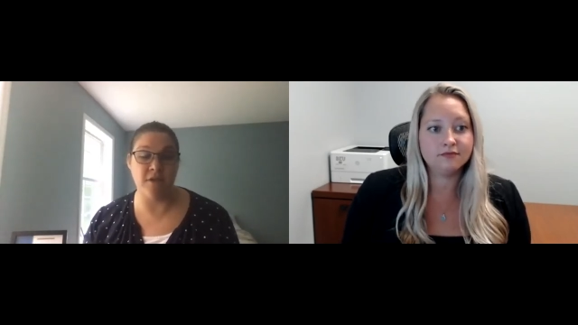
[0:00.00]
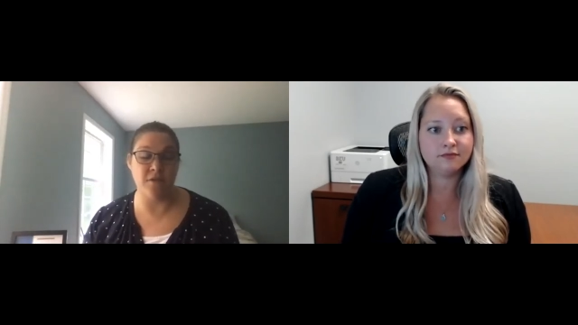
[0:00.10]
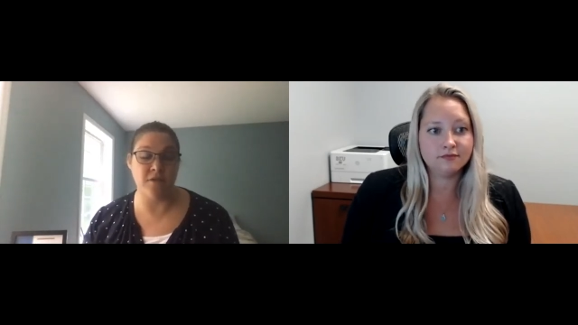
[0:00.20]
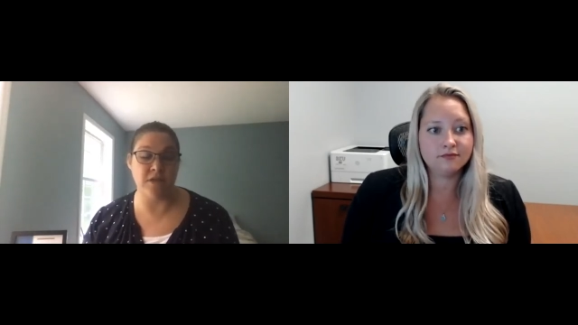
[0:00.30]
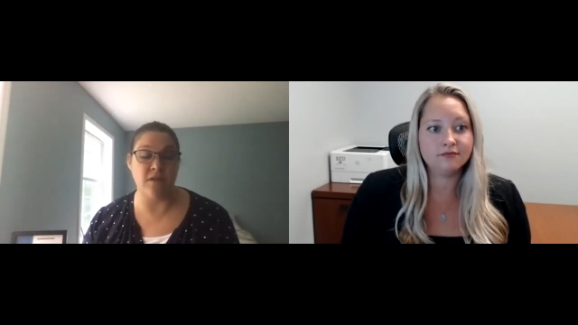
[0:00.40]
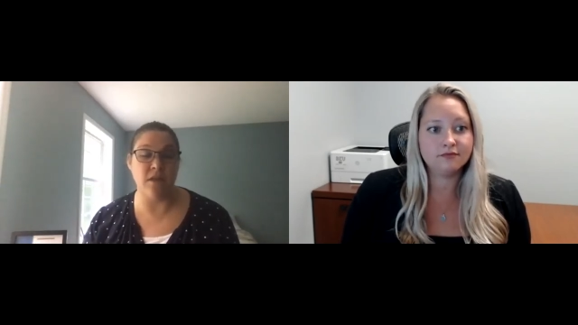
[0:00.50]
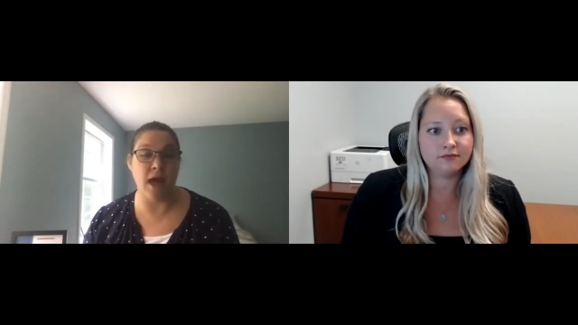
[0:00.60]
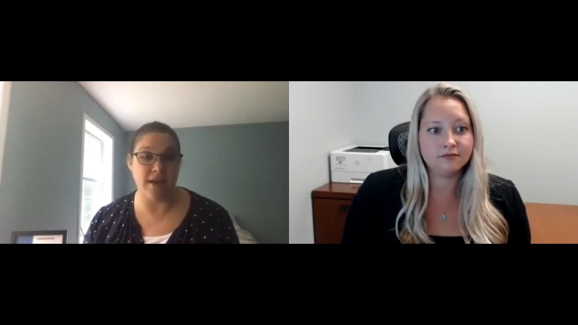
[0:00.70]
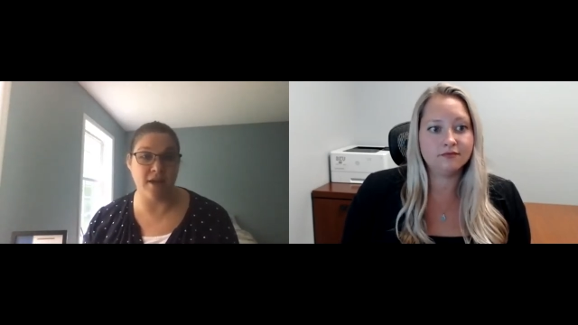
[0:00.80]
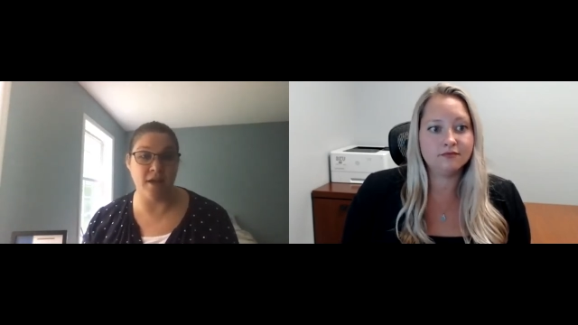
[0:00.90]
Speaker 1: I know there's a
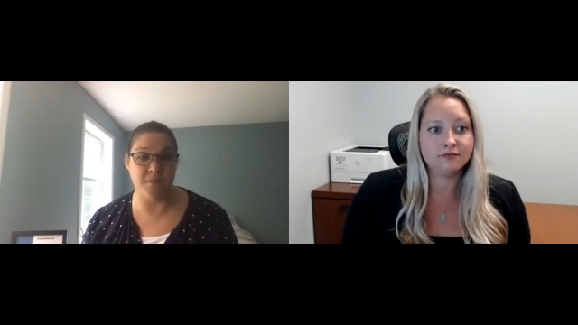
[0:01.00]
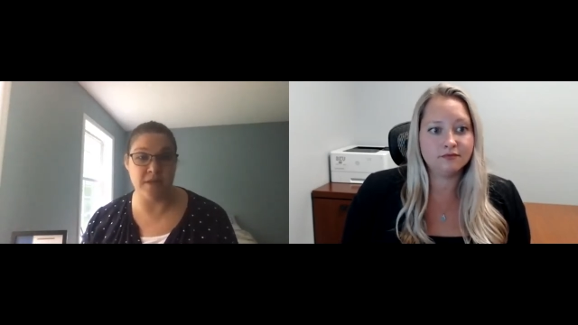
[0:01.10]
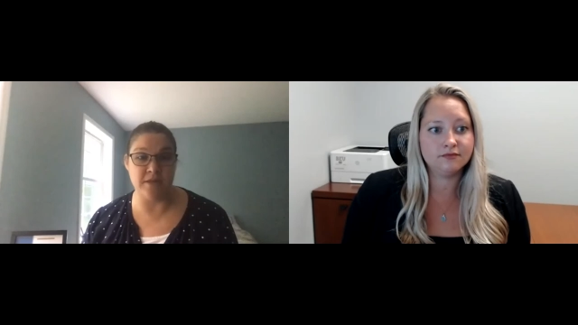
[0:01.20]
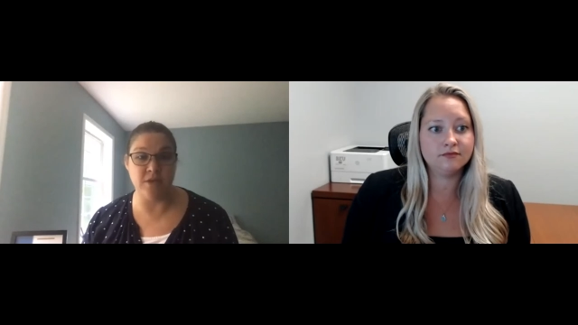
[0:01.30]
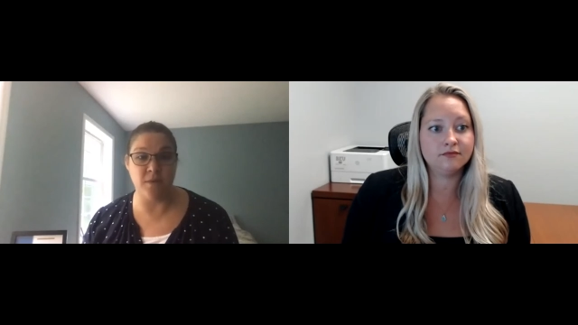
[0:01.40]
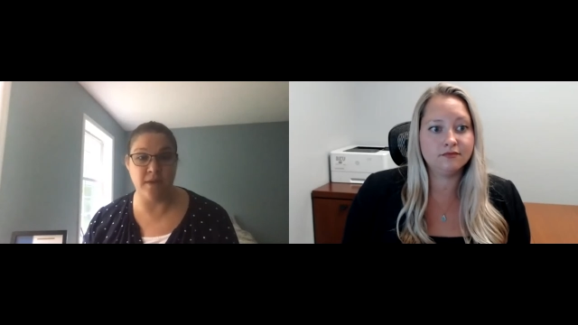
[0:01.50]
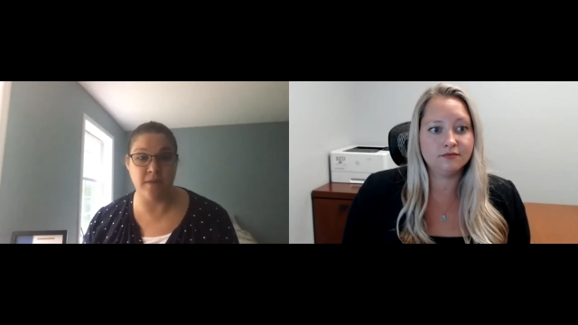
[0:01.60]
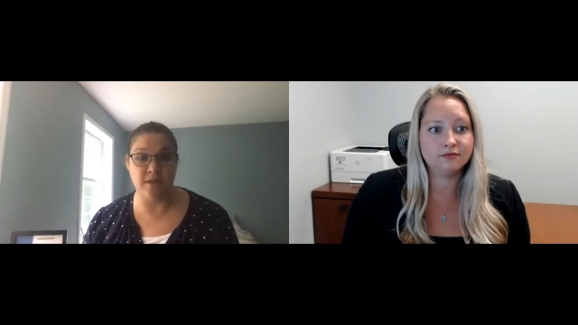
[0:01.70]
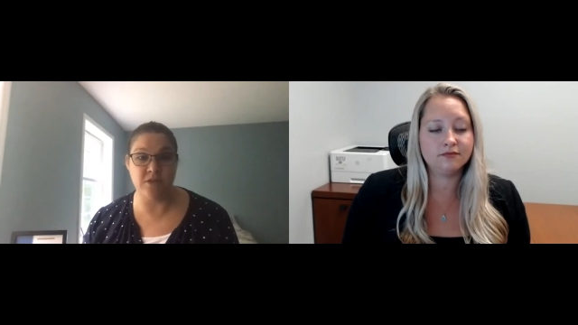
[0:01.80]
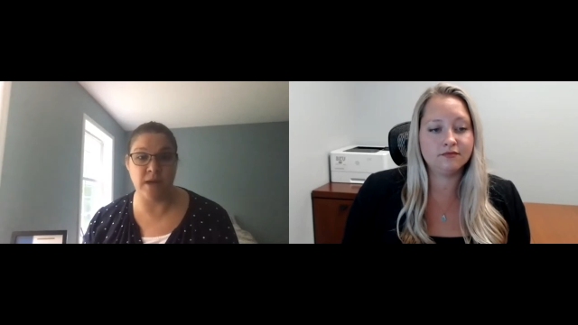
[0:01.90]
lot of companies going
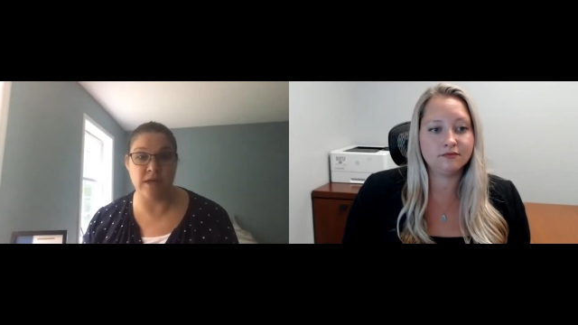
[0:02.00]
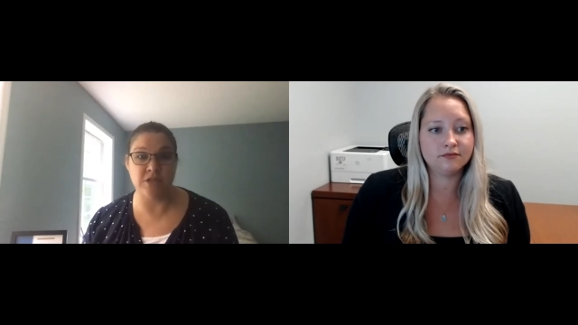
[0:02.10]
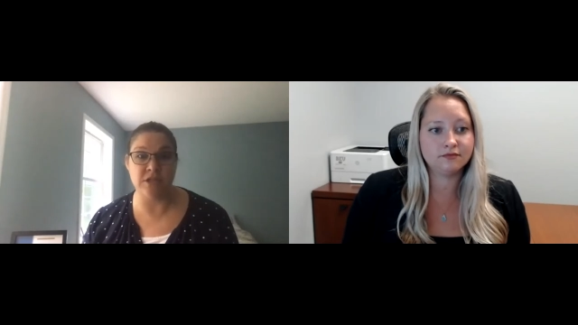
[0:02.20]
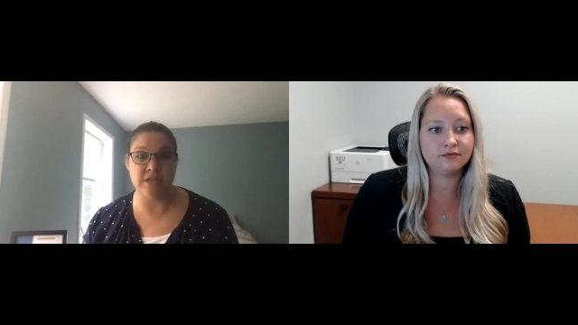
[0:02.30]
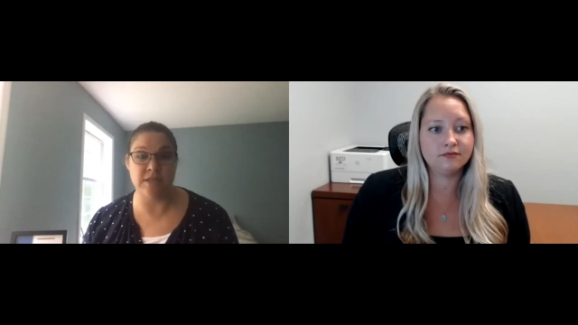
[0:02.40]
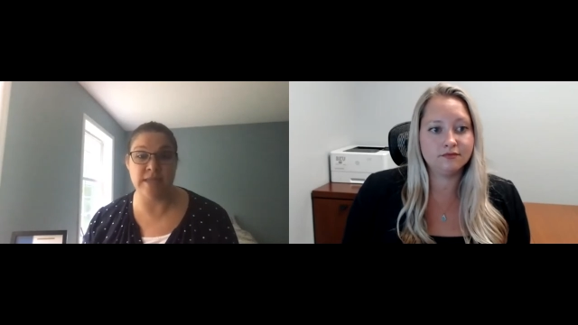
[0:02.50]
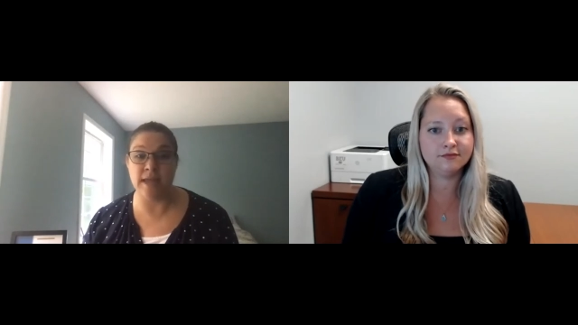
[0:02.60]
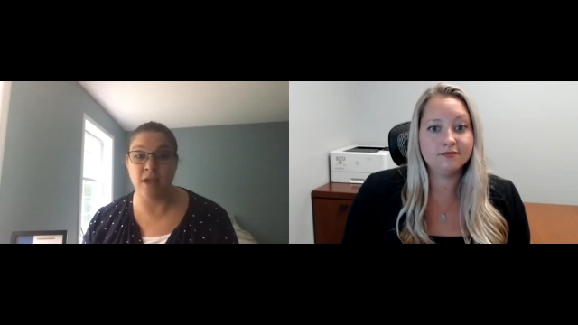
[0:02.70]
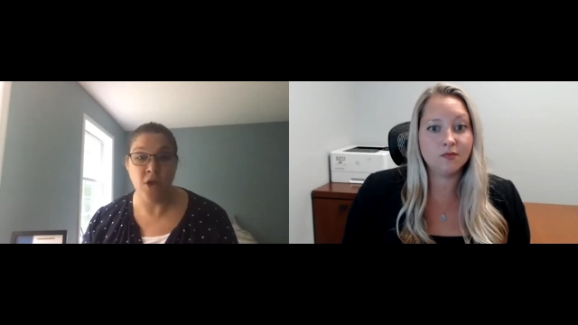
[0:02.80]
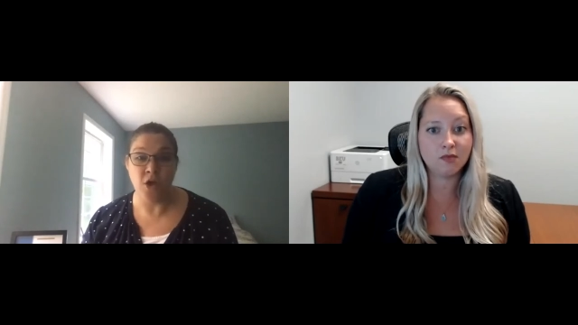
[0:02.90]
that direction and saying,